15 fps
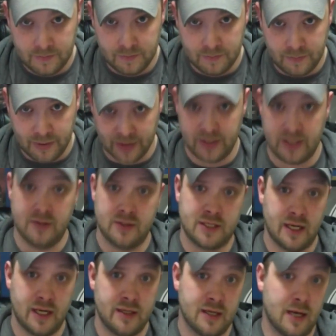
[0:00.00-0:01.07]
building your
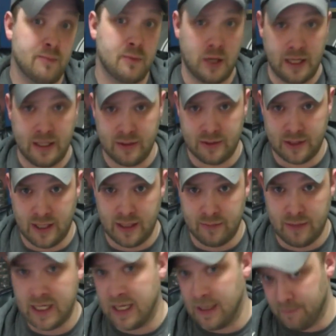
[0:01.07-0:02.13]
site and upgrading your site and
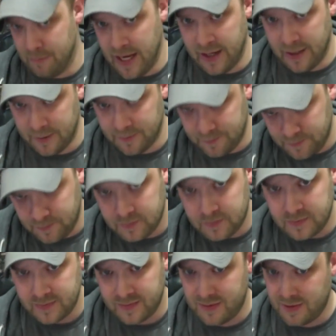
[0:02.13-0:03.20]
making it better,
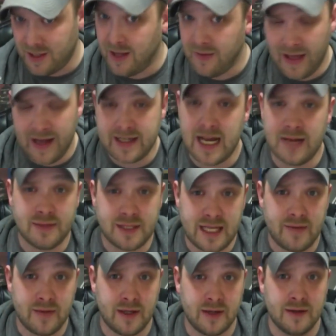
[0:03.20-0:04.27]
a lot of times it's
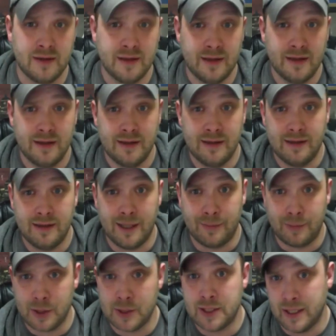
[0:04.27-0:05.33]
having a
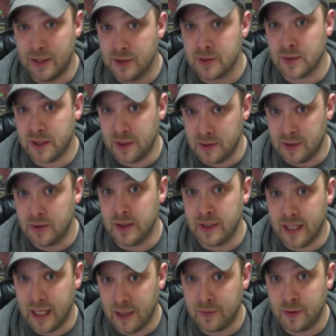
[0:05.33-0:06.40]
person that knows what they're doing to
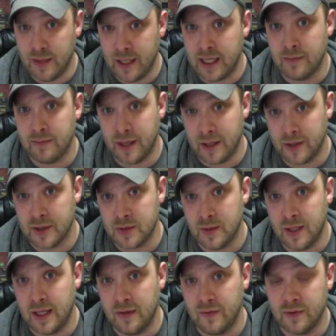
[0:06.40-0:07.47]
help you make it better as
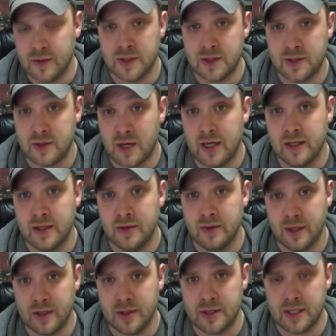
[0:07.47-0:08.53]
well versus trying to do it
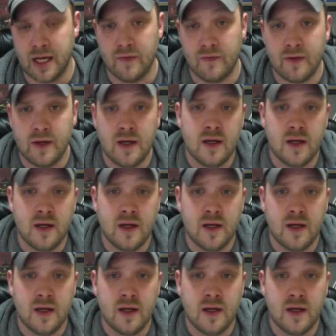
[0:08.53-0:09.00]
yourself.